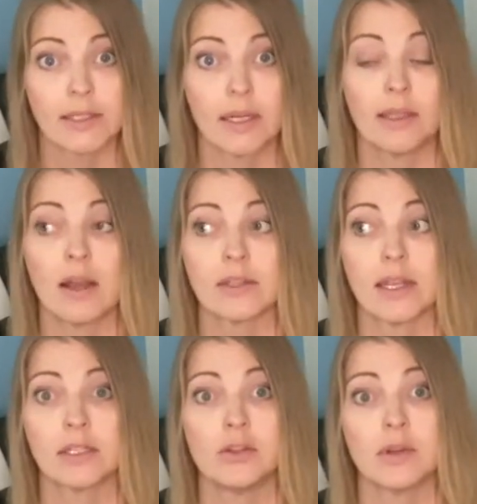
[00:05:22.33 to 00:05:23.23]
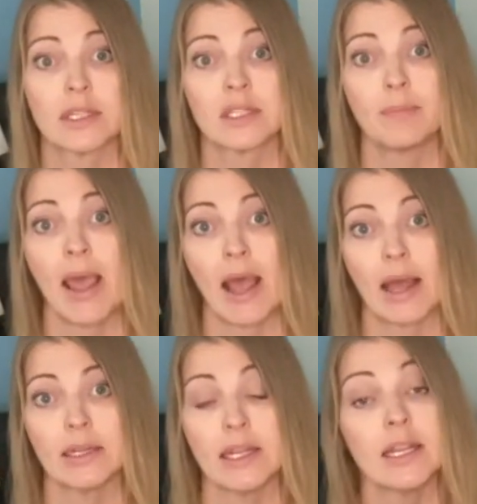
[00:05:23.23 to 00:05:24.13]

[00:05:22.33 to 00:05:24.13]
that allows us to expand